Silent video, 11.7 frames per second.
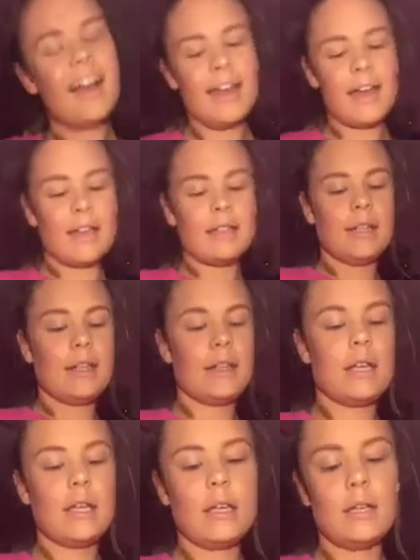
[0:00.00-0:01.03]
And
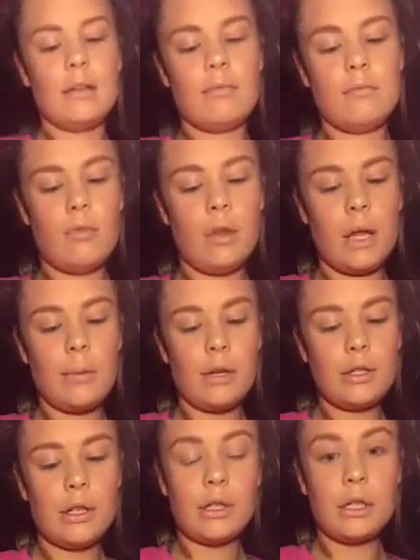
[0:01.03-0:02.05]
well,
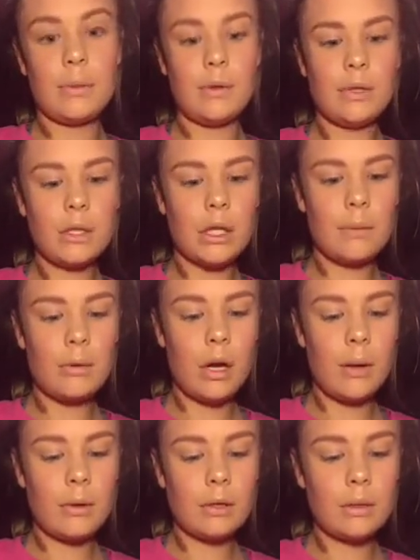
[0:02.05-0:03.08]
eyebrow gel is supposed to keep your
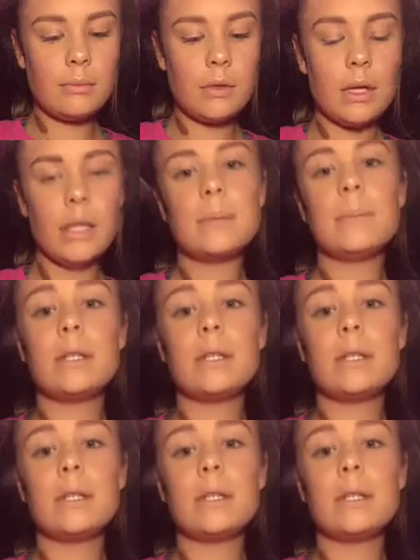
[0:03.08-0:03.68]
eyebrows in place,